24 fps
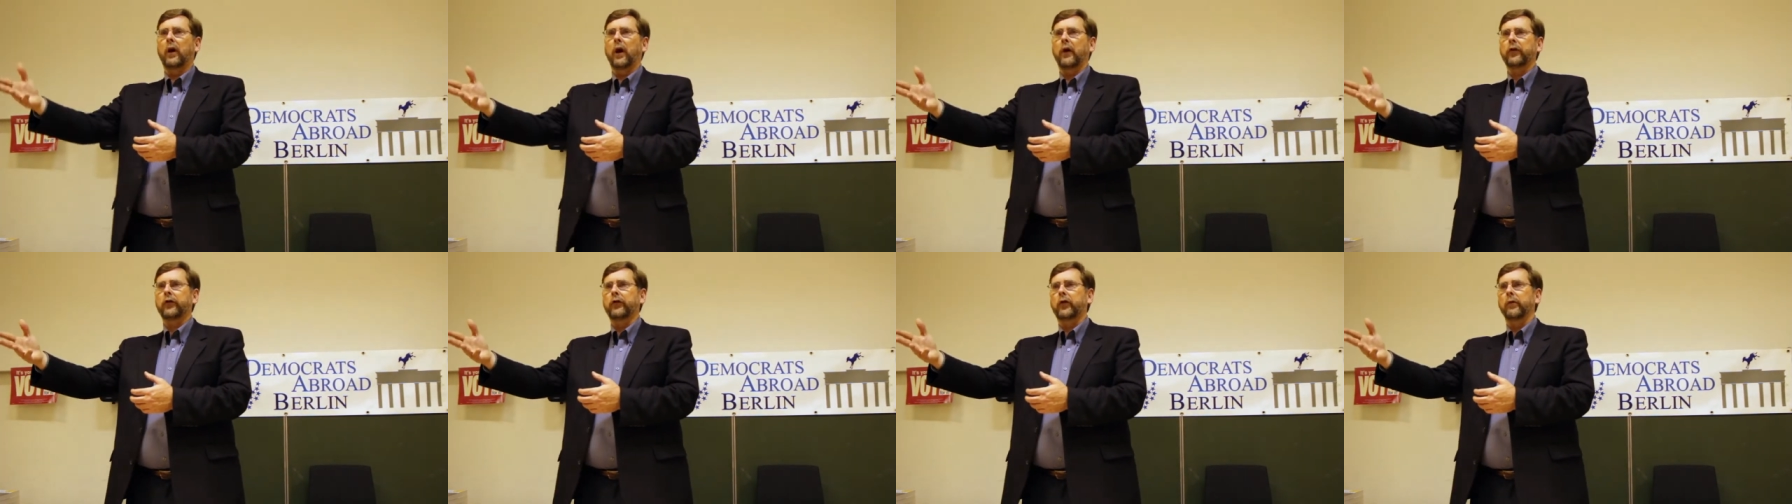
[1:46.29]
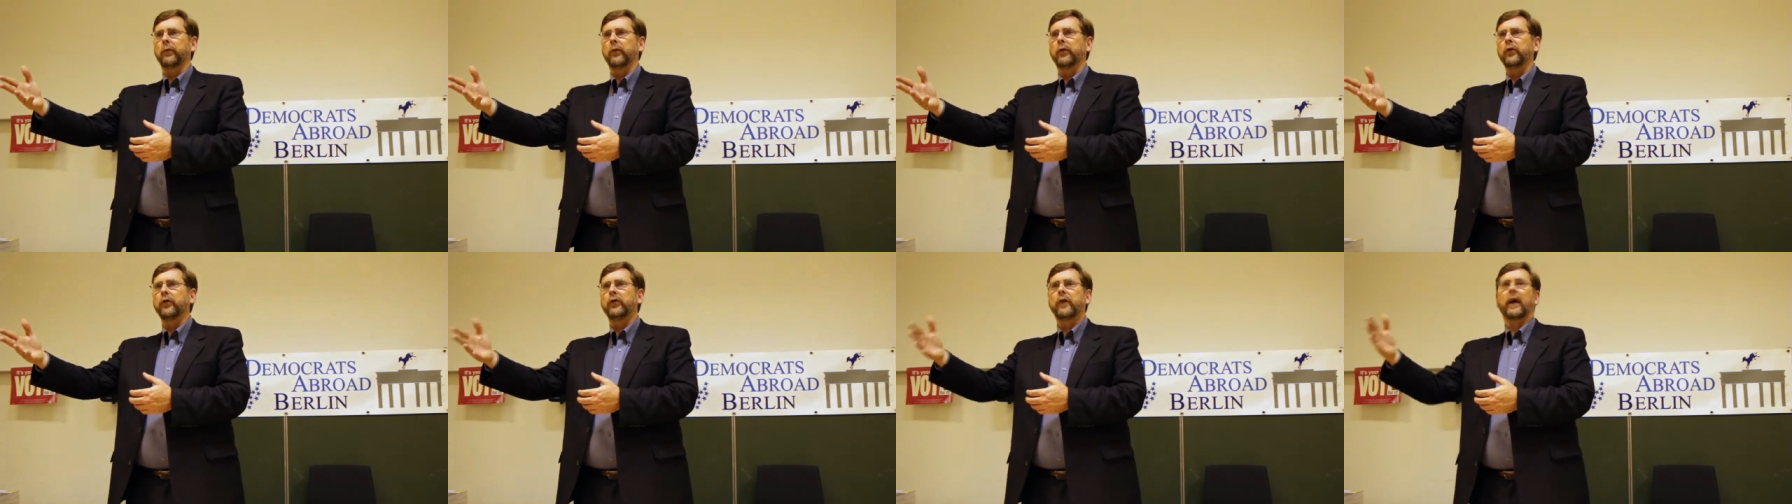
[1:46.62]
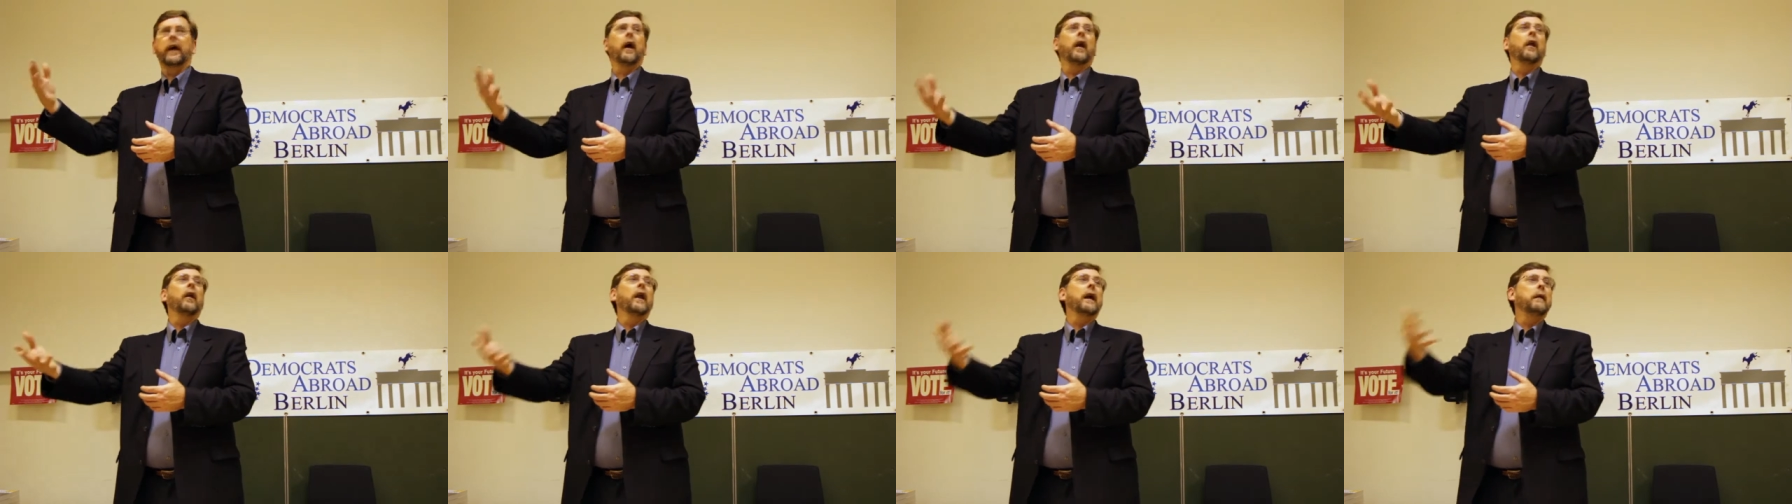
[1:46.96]
customers. They
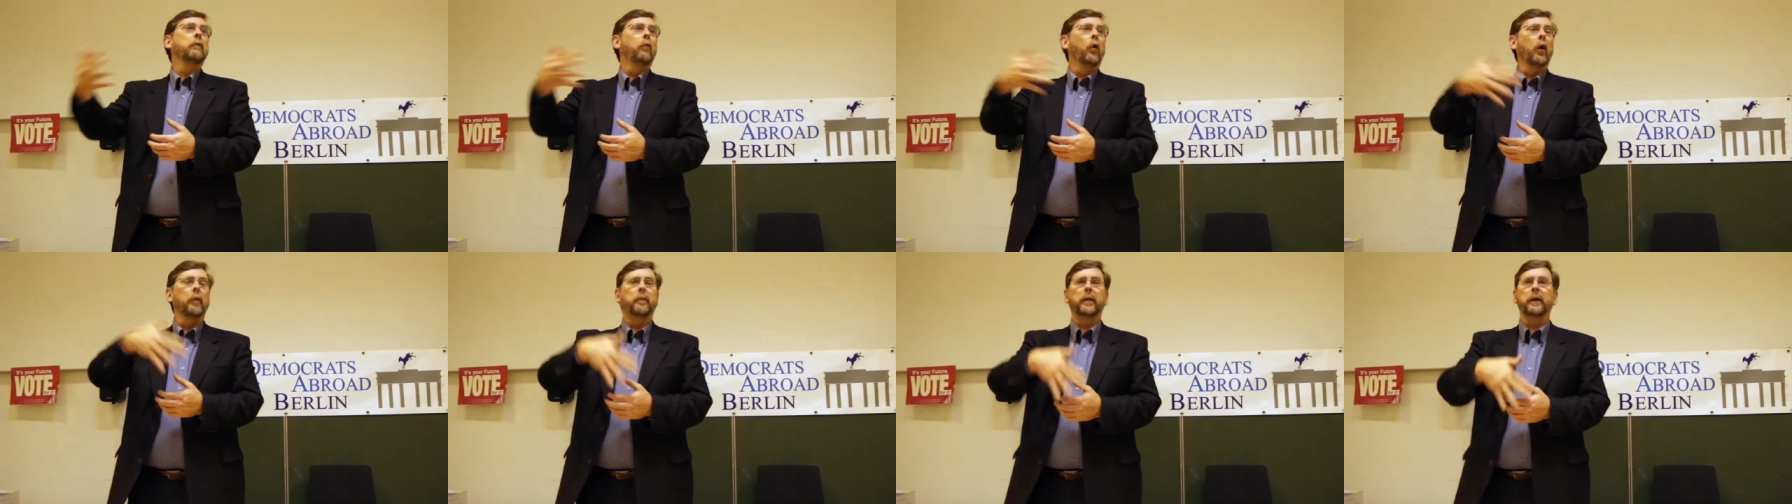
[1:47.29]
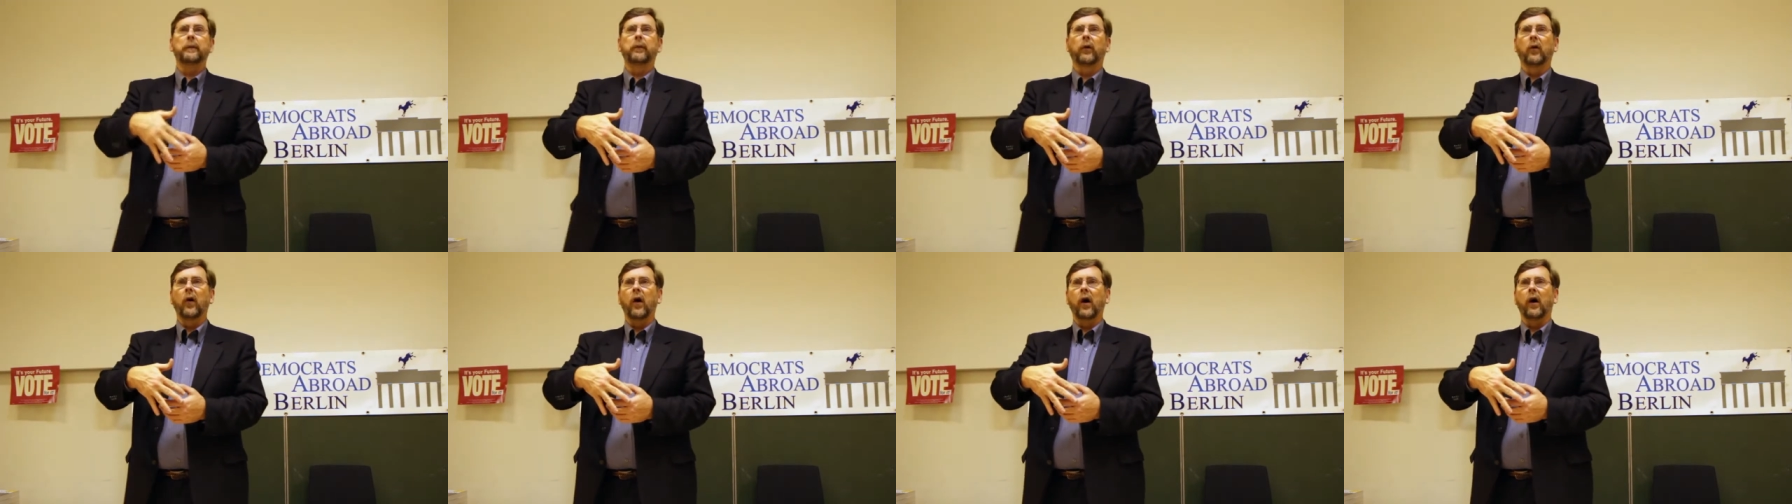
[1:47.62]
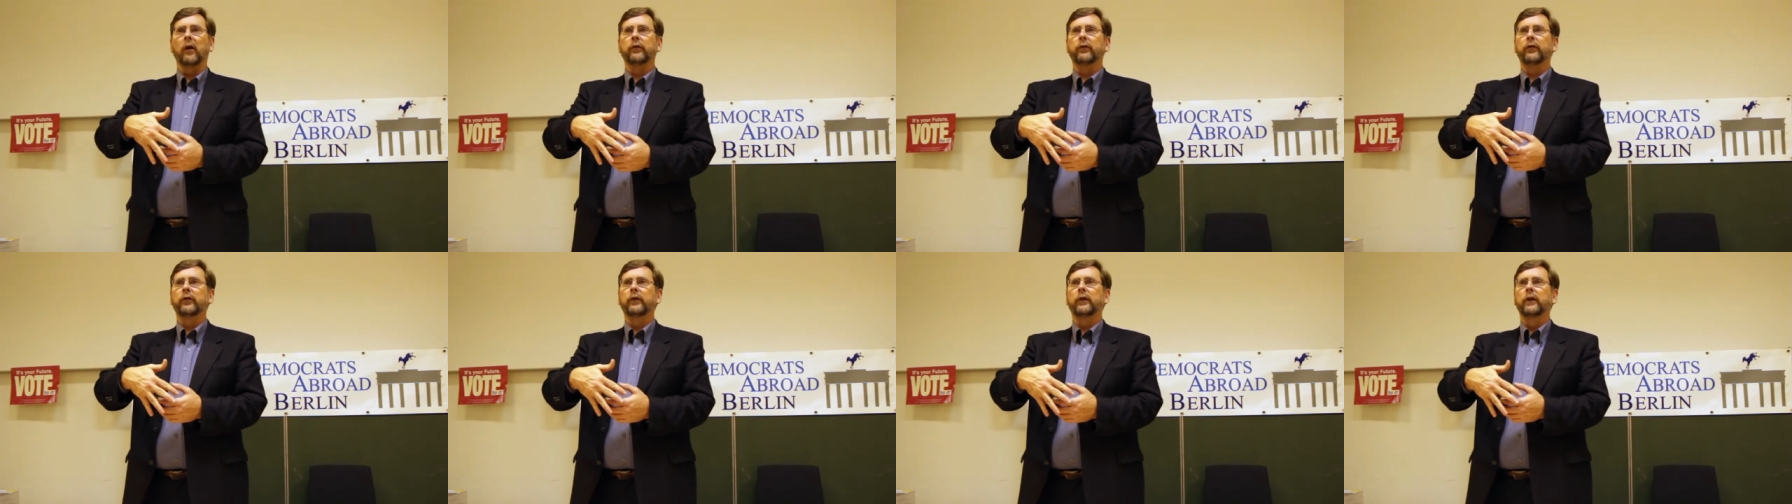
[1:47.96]
got to lay more people
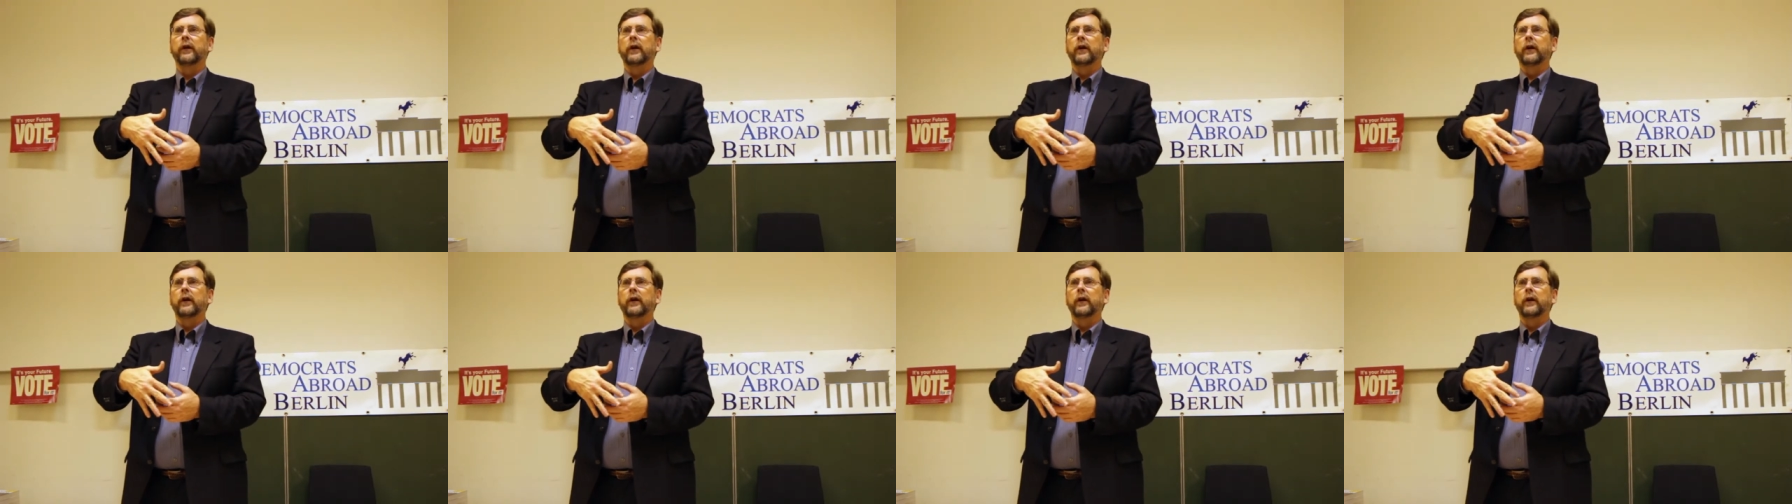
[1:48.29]
off.